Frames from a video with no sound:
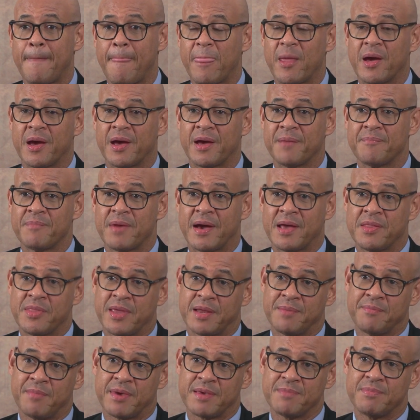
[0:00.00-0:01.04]
And
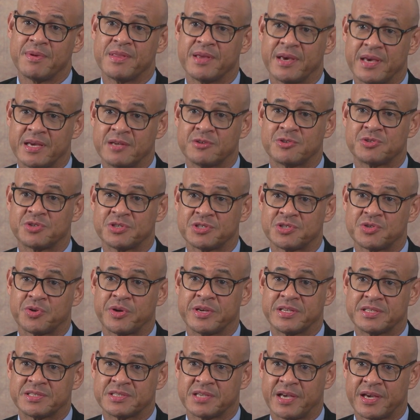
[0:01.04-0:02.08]
then maybe the interest
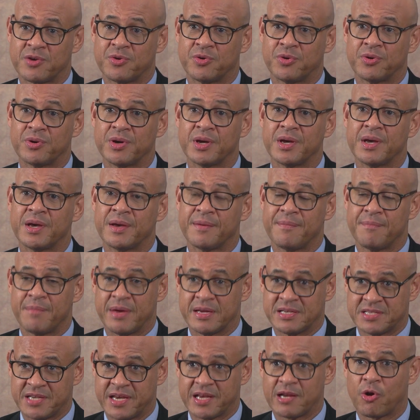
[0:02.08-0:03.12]
rate cycle
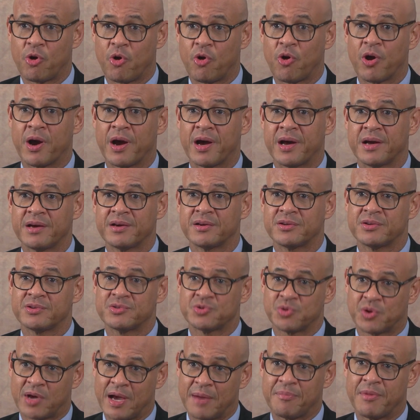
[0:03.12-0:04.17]
may take longer
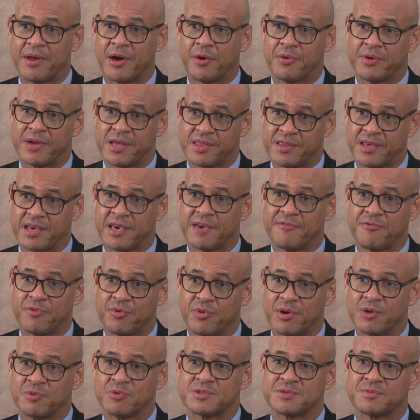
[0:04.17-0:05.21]
to come down. I think
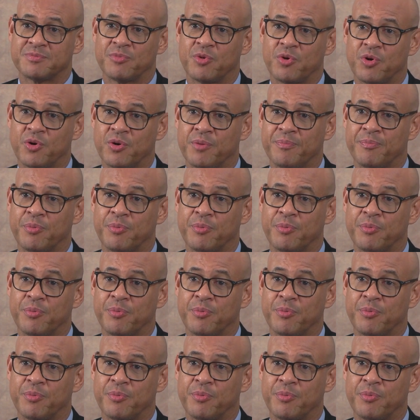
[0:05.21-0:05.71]
everyone was more